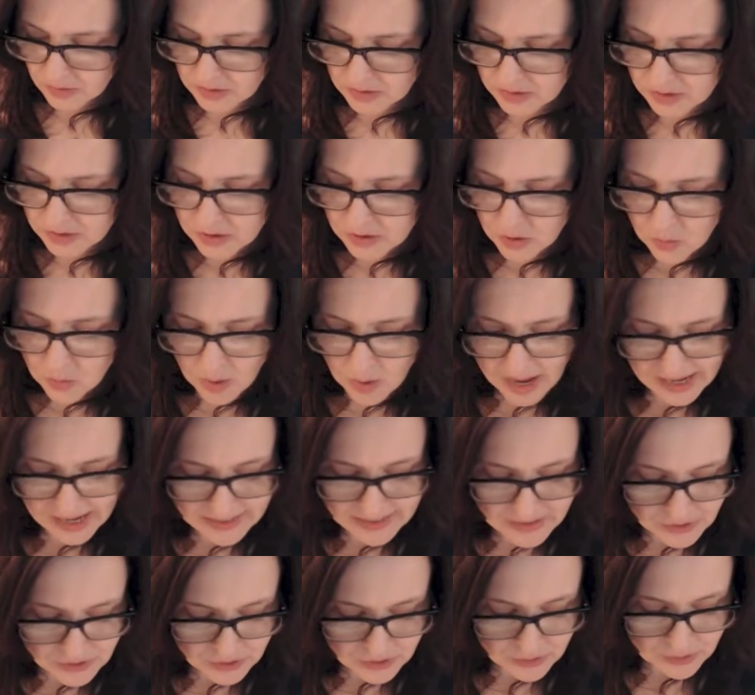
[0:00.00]
So
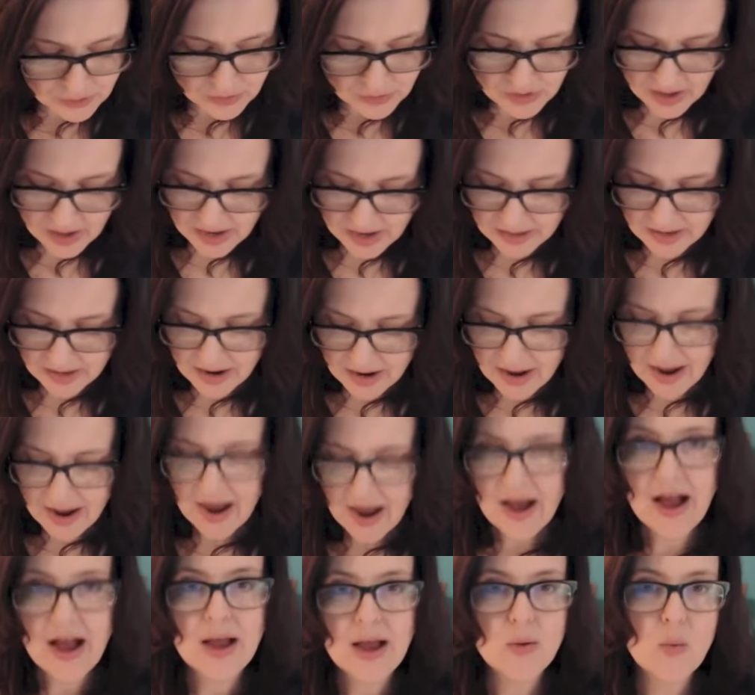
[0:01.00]
I knew that
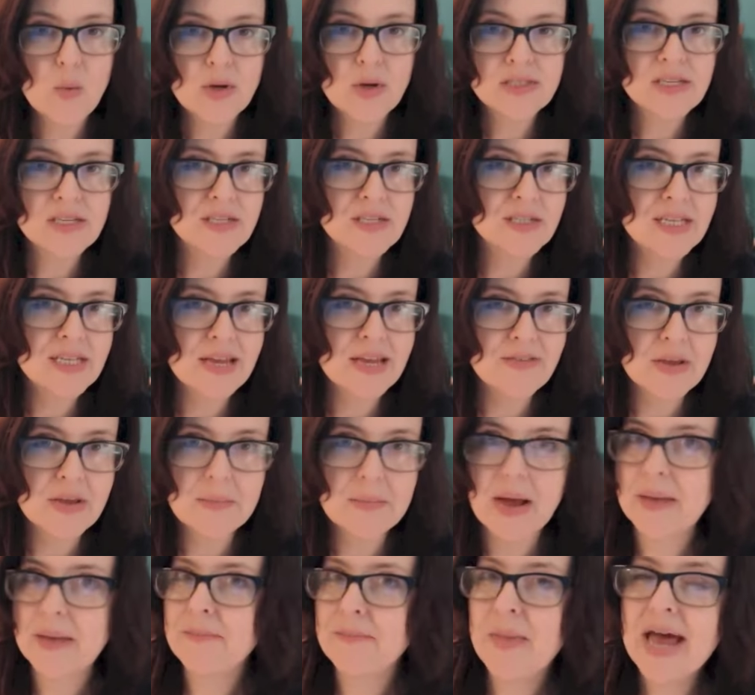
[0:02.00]
I wasn't giving
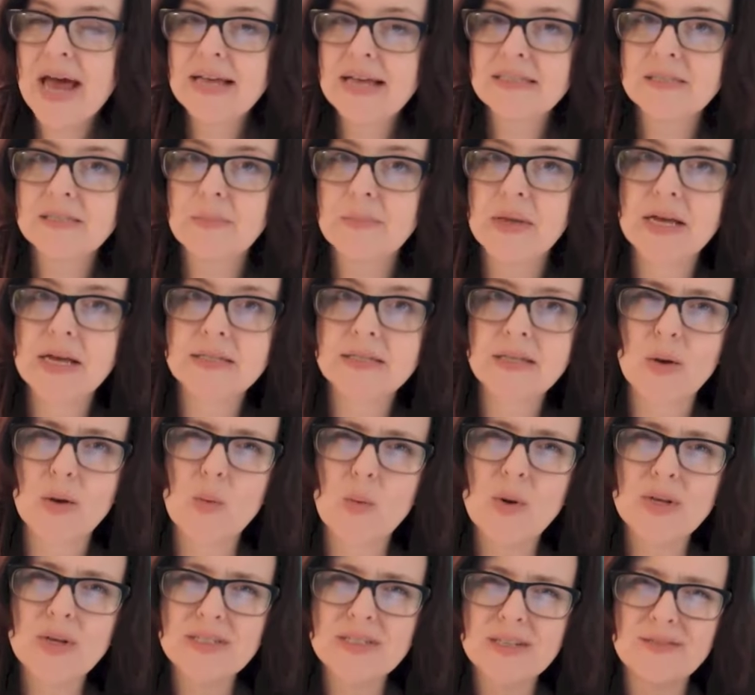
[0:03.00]
my best because I
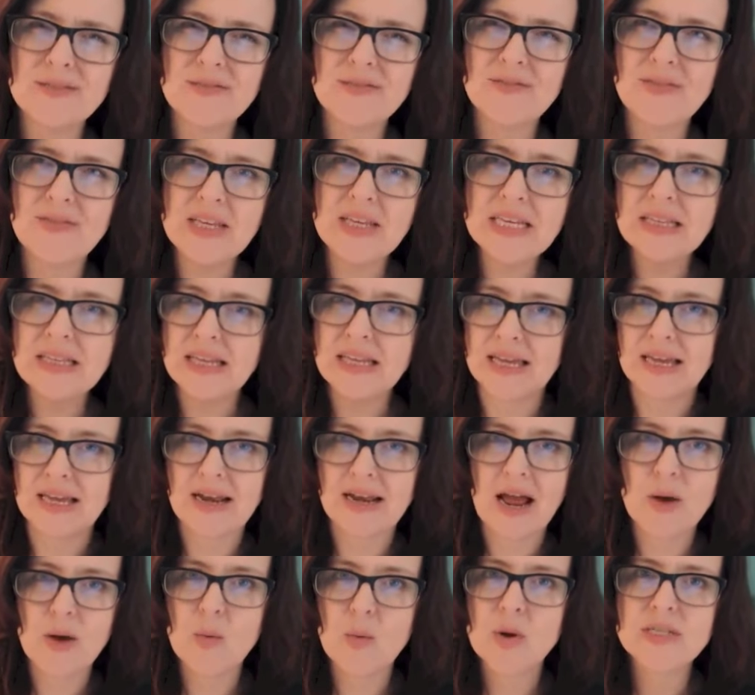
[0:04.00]
wasn't feeling it.
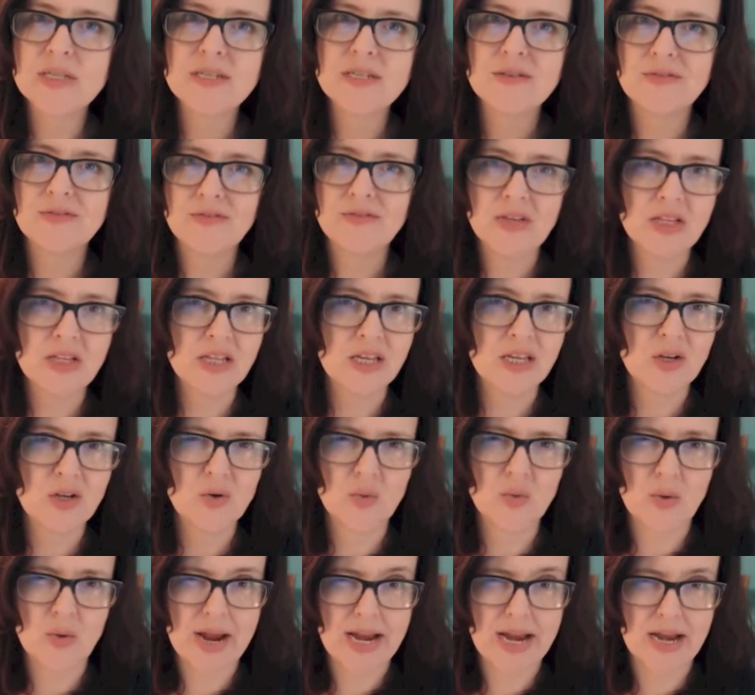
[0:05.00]
I wasn't feeling
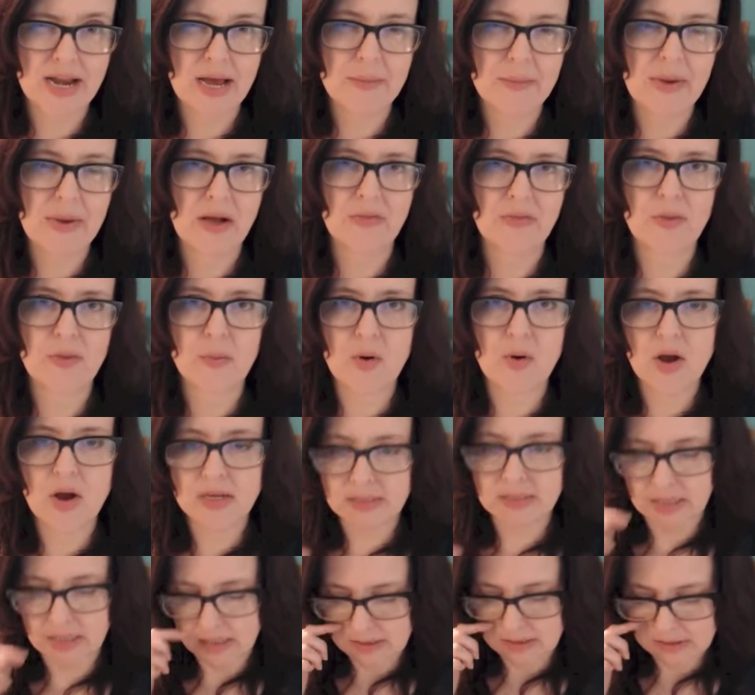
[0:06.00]
great about the
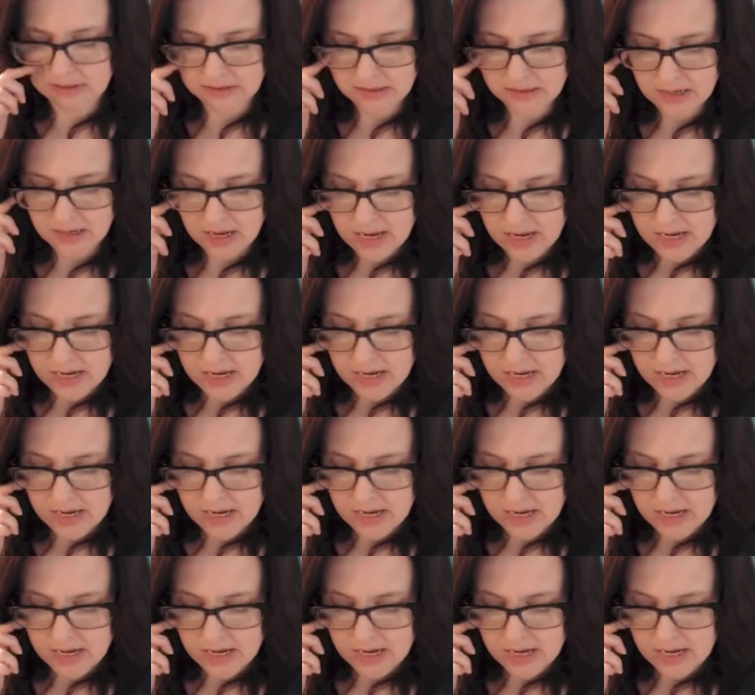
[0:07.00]
process.